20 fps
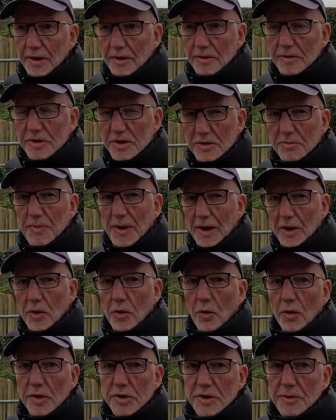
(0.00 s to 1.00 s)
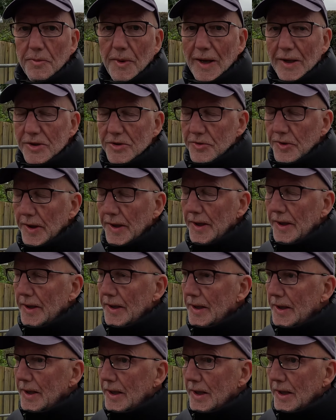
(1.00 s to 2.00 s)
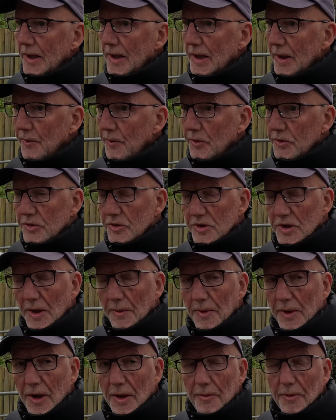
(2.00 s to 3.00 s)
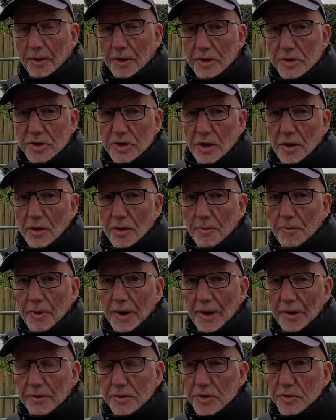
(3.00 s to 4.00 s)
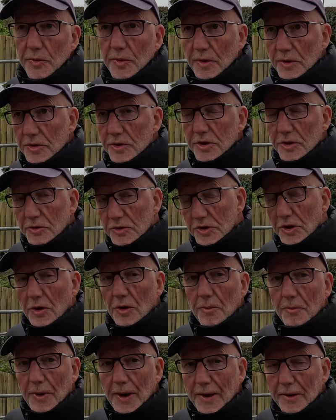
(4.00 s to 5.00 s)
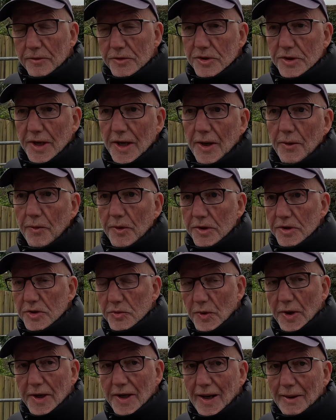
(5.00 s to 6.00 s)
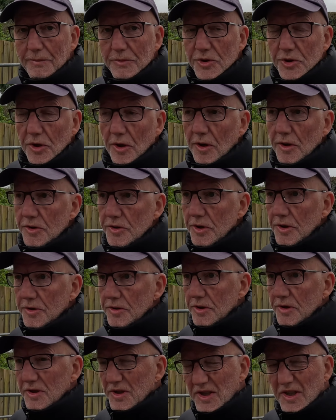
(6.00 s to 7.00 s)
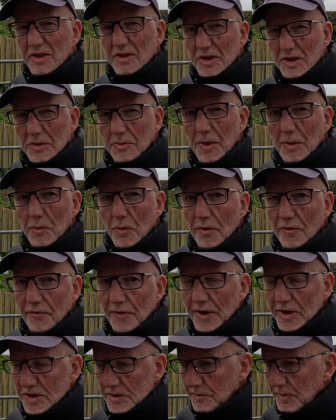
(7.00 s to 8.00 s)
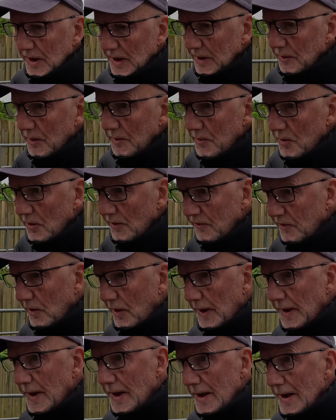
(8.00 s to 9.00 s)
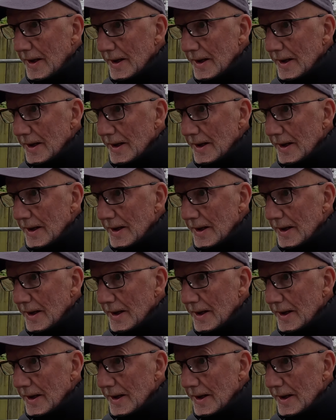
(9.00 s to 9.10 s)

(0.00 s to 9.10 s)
It's just better quality battery. We also doubled up on our solar panels, so we got 2 solar panels now with a 20 amp charger. Just gives us a bit more flexibility when we're offline.